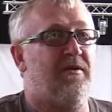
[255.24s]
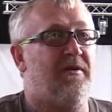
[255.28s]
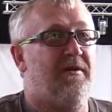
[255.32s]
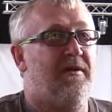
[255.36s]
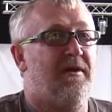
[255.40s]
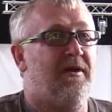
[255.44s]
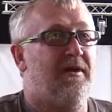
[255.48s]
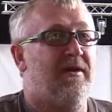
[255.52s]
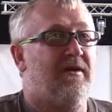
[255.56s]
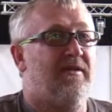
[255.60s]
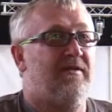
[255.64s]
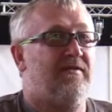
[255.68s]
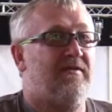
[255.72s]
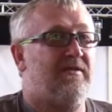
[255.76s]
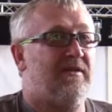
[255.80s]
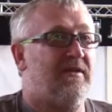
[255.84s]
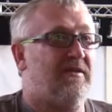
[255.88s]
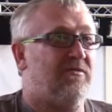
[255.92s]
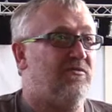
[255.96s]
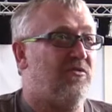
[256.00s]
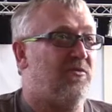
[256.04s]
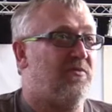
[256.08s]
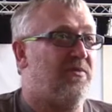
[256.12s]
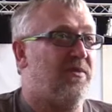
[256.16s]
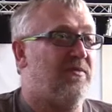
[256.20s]
Because
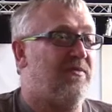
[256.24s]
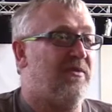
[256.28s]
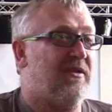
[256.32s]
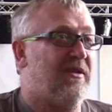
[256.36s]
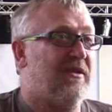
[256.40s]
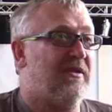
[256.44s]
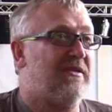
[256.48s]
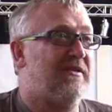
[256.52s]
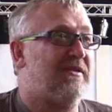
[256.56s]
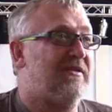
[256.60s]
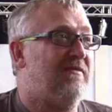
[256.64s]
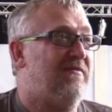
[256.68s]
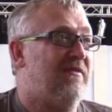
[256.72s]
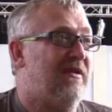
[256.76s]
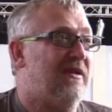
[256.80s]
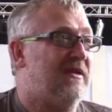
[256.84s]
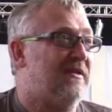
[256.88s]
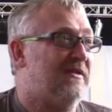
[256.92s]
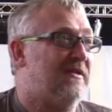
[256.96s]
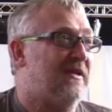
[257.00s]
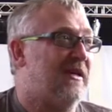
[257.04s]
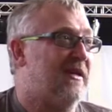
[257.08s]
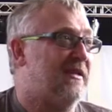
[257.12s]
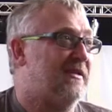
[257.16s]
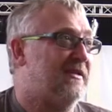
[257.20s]
civilization will
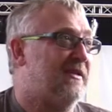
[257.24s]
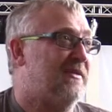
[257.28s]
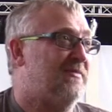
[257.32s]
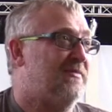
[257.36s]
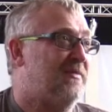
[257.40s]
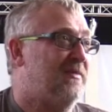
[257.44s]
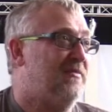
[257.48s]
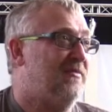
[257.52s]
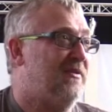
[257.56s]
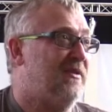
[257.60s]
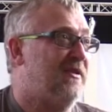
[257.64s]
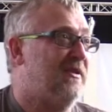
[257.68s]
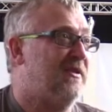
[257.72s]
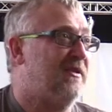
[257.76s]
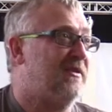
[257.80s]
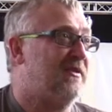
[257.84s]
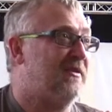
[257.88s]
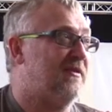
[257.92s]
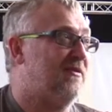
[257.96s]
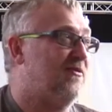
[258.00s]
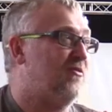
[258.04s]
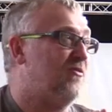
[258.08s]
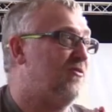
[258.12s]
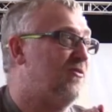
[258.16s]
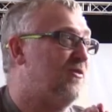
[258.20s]
still win.
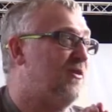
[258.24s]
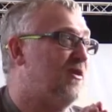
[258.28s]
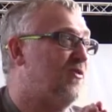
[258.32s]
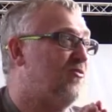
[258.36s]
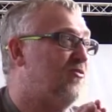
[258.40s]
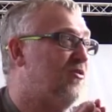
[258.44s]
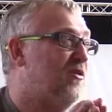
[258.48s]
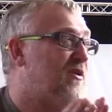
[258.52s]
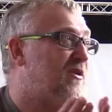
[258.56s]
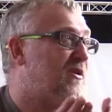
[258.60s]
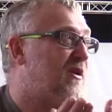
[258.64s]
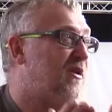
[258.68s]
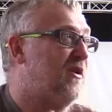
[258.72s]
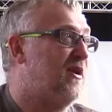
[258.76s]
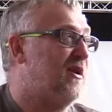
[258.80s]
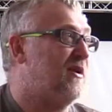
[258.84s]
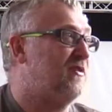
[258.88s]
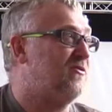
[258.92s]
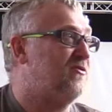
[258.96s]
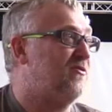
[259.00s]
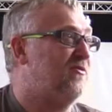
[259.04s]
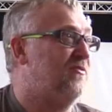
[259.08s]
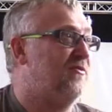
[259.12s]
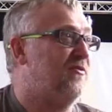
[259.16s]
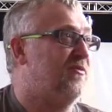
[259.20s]
The mind will win.
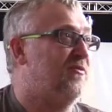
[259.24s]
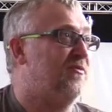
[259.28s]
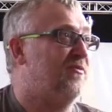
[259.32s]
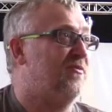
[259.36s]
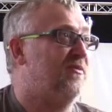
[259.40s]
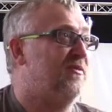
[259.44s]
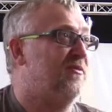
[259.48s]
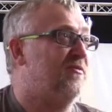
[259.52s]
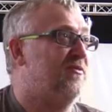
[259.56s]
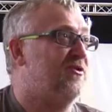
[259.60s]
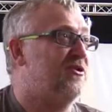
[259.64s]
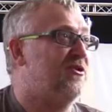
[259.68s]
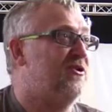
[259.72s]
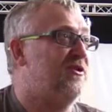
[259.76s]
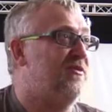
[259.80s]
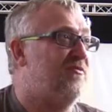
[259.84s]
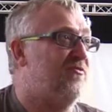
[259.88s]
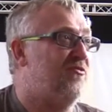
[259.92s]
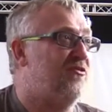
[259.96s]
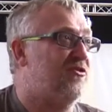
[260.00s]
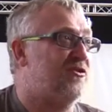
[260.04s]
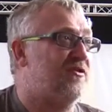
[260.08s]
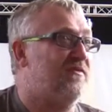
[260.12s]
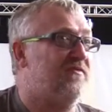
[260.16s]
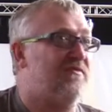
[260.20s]
We can't all the
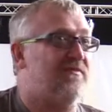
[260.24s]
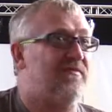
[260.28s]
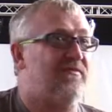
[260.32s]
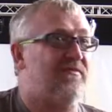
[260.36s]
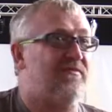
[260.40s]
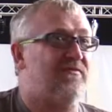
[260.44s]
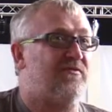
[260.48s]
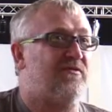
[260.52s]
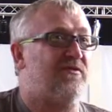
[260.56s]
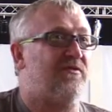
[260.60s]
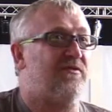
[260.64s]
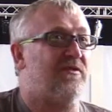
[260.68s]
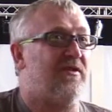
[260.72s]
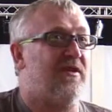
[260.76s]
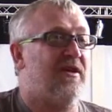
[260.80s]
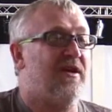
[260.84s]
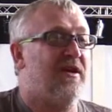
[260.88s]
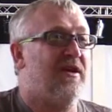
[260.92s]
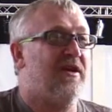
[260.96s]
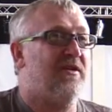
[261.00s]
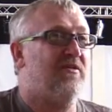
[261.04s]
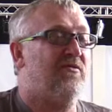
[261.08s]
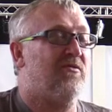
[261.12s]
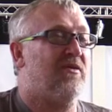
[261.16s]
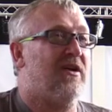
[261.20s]
time. A person who
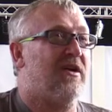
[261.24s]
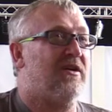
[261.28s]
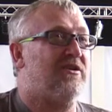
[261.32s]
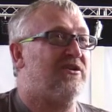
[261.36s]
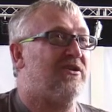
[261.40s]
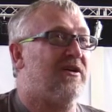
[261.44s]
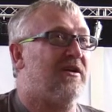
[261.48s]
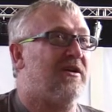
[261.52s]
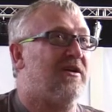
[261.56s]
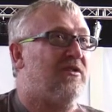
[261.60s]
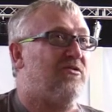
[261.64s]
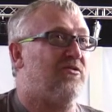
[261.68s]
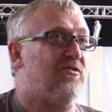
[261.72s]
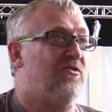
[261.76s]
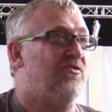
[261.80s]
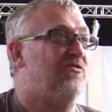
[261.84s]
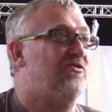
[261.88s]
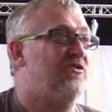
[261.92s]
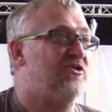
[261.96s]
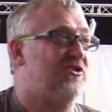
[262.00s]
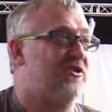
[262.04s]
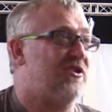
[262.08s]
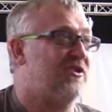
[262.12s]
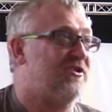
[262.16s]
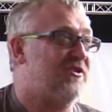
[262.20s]
destroys,
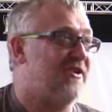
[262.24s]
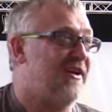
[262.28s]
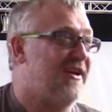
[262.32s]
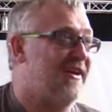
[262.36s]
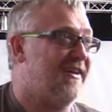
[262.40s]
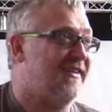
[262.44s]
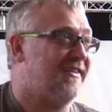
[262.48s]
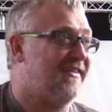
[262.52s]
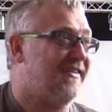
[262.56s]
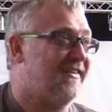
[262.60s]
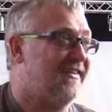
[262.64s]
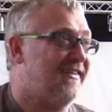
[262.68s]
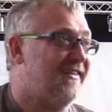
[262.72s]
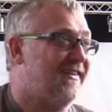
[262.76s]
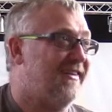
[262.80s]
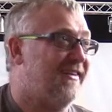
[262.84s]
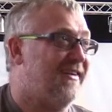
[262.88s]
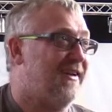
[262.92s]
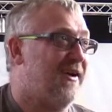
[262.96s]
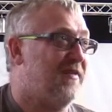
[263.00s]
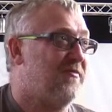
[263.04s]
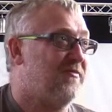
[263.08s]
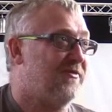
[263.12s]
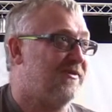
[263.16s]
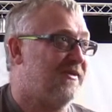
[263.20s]
how is he going to live
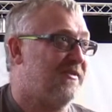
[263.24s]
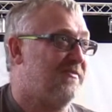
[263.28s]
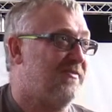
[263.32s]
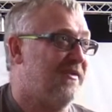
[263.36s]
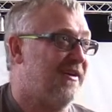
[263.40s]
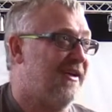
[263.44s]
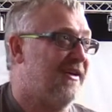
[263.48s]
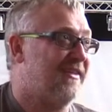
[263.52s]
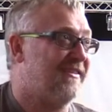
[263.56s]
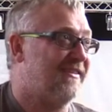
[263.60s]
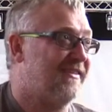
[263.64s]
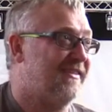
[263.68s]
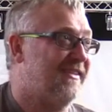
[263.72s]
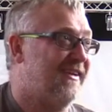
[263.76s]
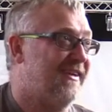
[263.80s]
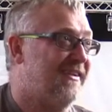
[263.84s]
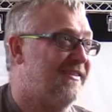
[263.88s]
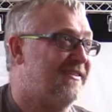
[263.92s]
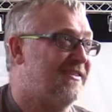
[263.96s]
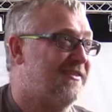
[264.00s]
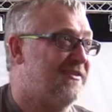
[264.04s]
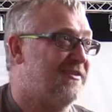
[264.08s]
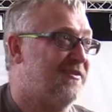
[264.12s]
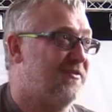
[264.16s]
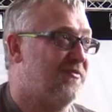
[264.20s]
further? I don't
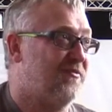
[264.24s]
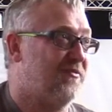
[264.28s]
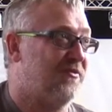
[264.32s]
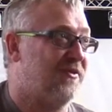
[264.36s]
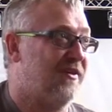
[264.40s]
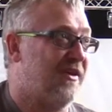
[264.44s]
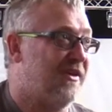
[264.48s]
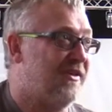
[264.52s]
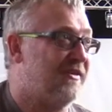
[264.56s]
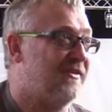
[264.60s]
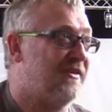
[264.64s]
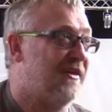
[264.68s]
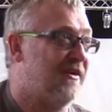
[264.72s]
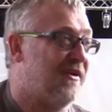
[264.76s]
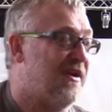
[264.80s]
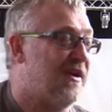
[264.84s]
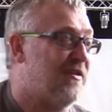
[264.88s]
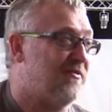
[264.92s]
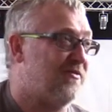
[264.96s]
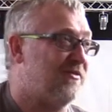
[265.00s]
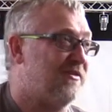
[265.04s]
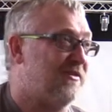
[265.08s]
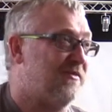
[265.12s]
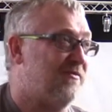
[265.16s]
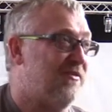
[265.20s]
know how he will
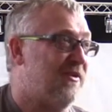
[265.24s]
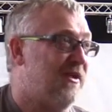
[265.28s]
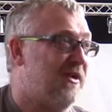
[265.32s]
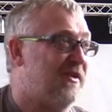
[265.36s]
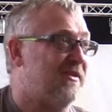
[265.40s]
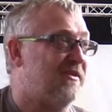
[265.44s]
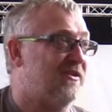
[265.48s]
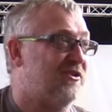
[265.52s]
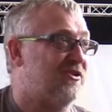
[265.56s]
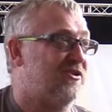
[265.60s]
do it.